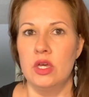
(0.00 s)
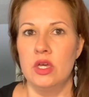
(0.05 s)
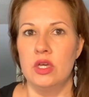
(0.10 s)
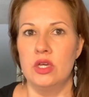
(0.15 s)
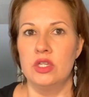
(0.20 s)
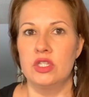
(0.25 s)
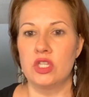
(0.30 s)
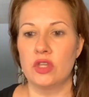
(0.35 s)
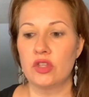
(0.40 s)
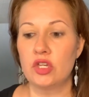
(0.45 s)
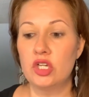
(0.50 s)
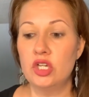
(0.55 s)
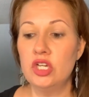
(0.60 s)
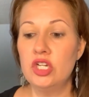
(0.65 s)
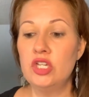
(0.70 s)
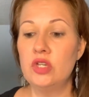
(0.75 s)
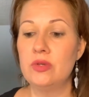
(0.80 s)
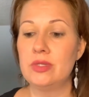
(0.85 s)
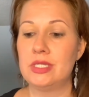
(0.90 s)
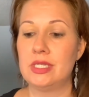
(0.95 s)
So the good
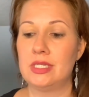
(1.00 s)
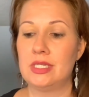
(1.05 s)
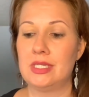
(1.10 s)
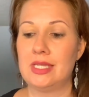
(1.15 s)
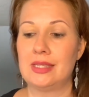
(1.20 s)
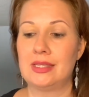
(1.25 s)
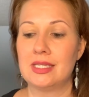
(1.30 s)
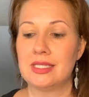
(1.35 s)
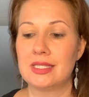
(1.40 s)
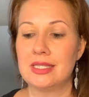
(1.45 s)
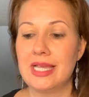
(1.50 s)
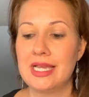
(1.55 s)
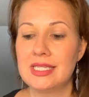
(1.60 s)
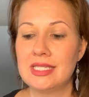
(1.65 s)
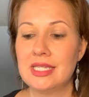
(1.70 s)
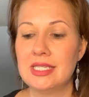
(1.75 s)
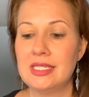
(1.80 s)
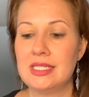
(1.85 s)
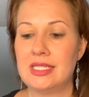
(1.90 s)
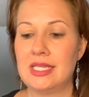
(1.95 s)
news is that this
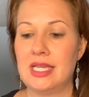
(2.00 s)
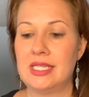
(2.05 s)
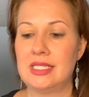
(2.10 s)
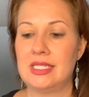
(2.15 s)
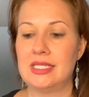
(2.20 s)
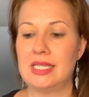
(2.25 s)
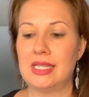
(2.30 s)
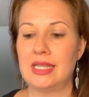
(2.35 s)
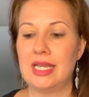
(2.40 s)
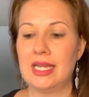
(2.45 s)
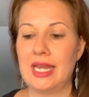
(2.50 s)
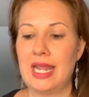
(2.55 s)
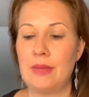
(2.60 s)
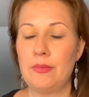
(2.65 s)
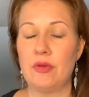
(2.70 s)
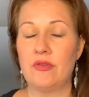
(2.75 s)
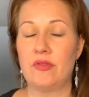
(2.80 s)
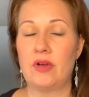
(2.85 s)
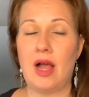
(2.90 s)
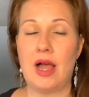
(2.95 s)
lesson says is that the name
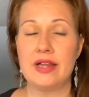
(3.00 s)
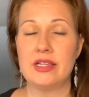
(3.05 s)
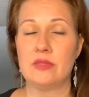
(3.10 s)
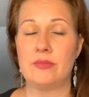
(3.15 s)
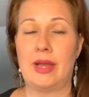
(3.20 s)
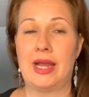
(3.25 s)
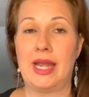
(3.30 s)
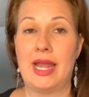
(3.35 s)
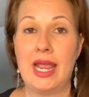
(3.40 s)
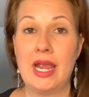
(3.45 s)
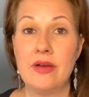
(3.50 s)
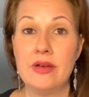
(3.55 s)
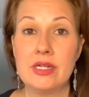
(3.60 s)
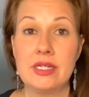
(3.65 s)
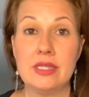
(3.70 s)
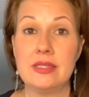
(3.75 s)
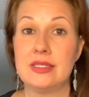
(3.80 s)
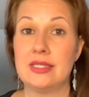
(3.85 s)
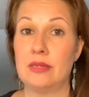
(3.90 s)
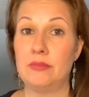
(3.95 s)
of God is my
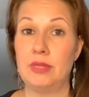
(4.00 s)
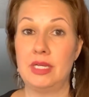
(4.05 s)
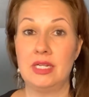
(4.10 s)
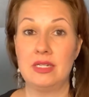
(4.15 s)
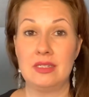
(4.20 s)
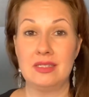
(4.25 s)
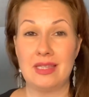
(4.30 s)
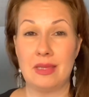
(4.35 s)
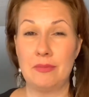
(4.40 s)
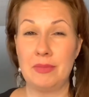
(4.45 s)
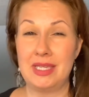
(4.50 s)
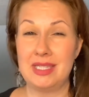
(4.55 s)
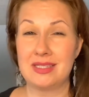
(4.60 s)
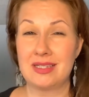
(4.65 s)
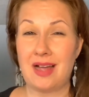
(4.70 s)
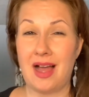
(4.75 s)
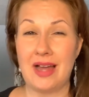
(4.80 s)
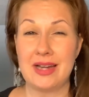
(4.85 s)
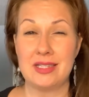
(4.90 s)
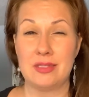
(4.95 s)
inheritance. That means
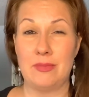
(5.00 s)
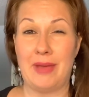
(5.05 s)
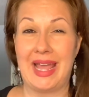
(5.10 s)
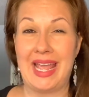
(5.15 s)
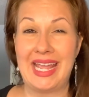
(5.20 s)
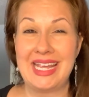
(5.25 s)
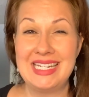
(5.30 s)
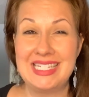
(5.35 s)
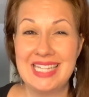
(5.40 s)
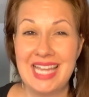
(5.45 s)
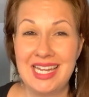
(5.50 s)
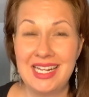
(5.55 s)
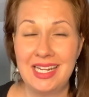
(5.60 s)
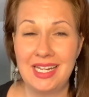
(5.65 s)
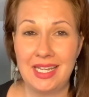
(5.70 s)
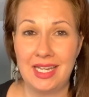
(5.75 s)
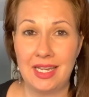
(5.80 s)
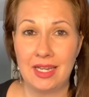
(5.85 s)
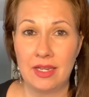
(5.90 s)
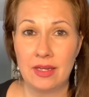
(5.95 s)
God is my identity.